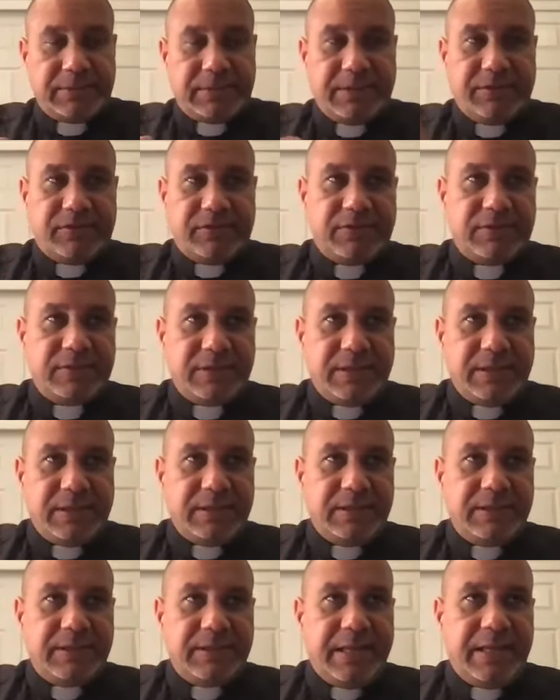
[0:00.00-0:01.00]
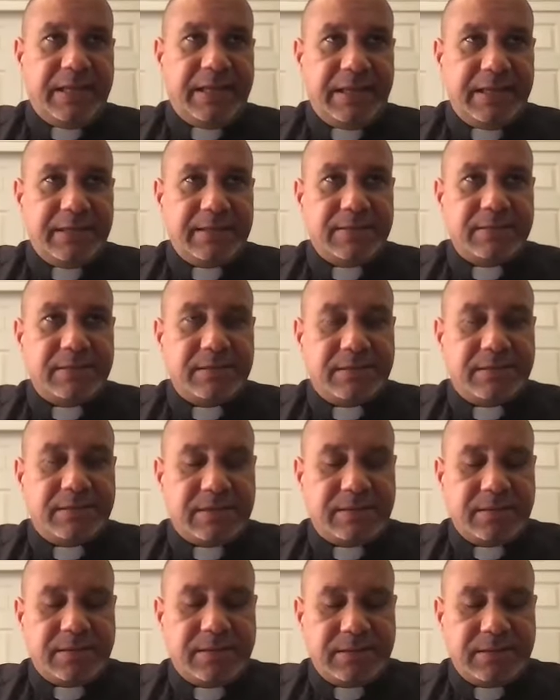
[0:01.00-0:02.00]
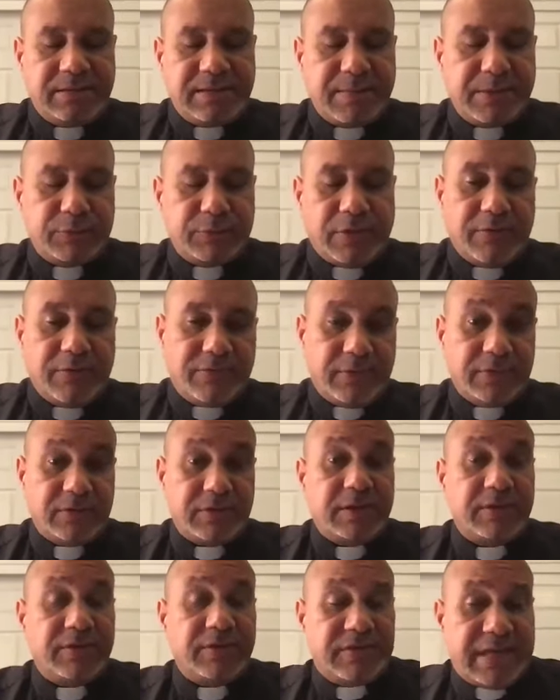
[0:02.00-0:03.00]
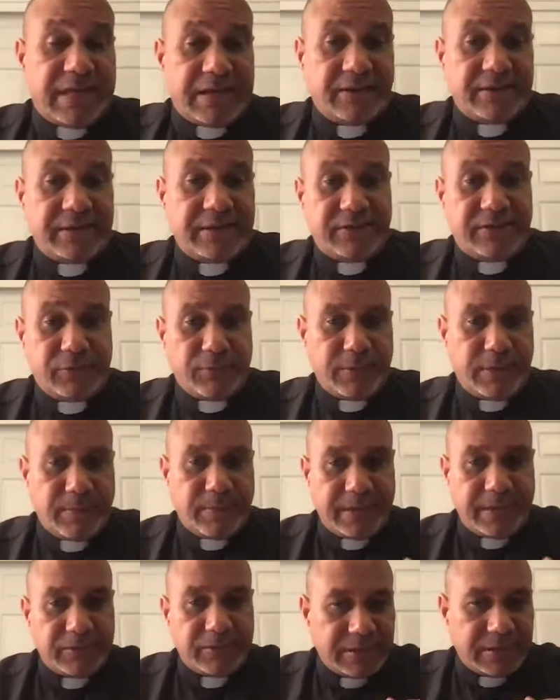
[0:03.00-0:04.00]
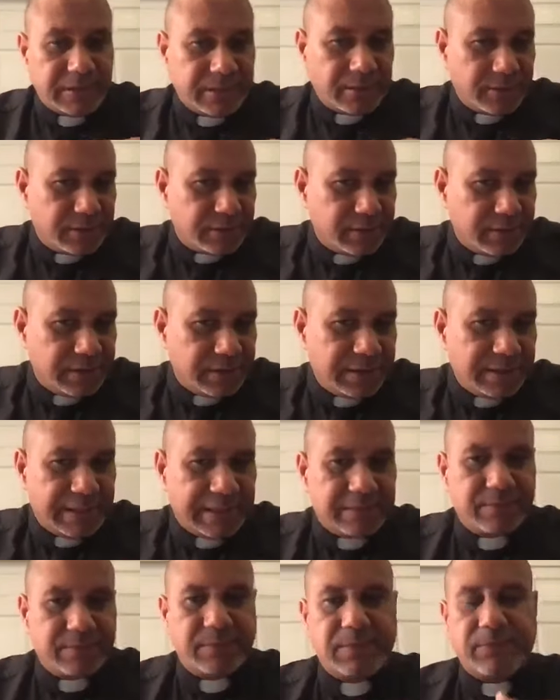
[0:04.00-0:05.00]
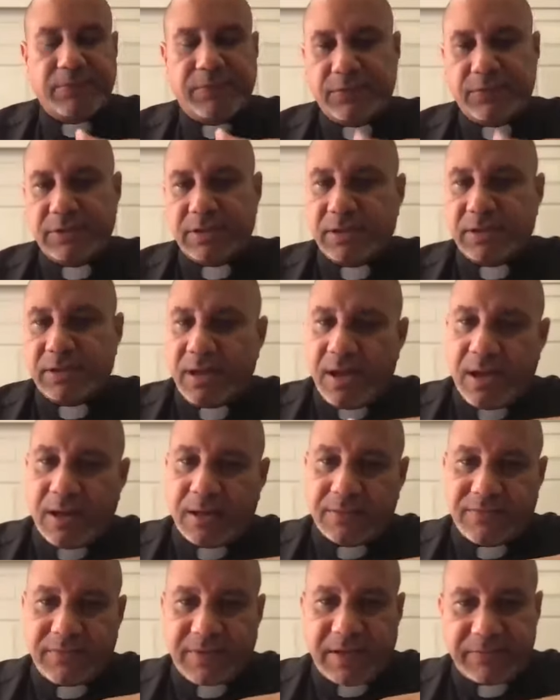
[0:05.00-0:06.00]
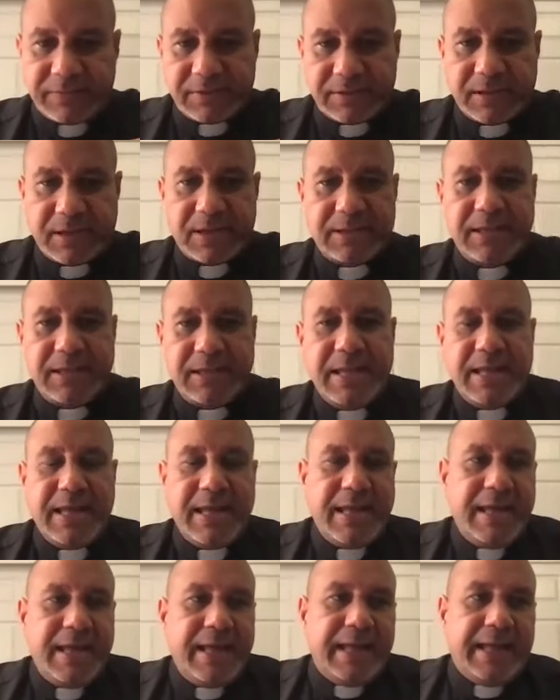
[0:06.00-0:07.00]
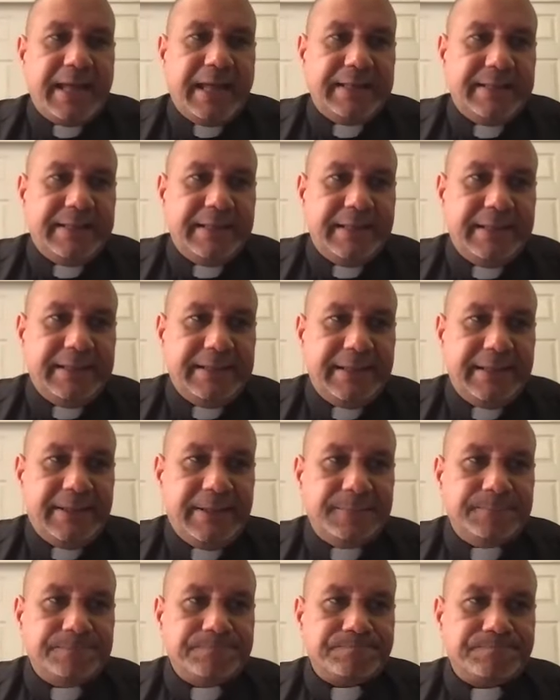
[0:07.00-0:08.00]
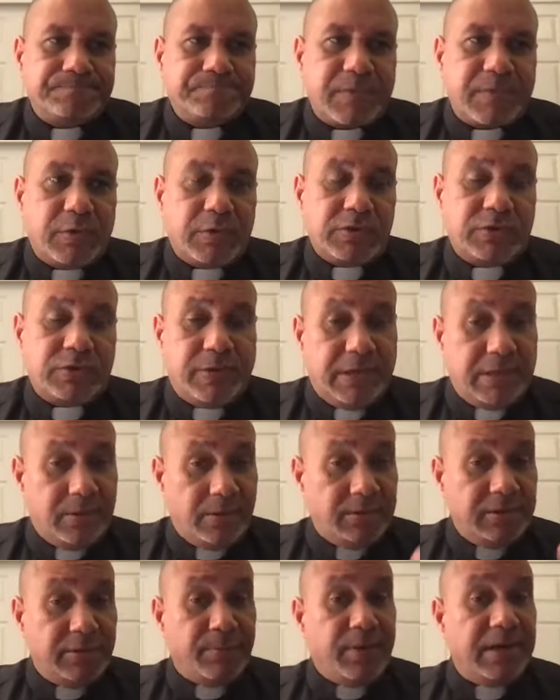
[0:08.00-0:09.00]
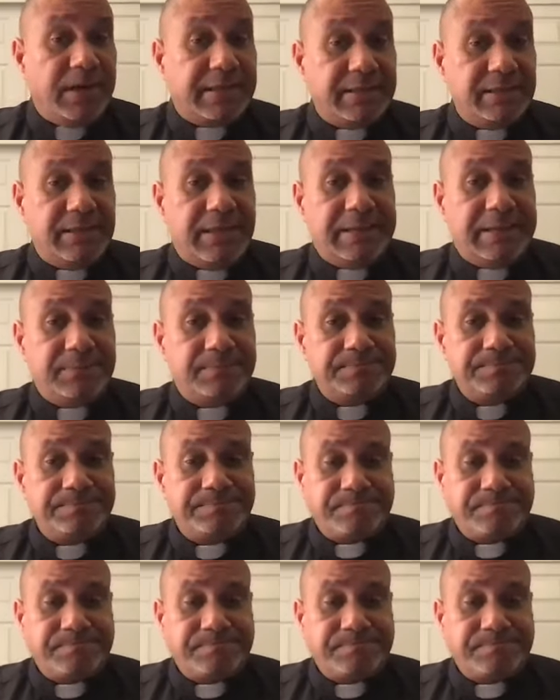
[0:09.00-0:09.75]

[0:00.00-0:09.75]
So December 12th falls on a Saturday, so we may do it a little early, like 4 o'clock, 5 o'clock. Mm-hmm. And then we're going to do it on the parking lot.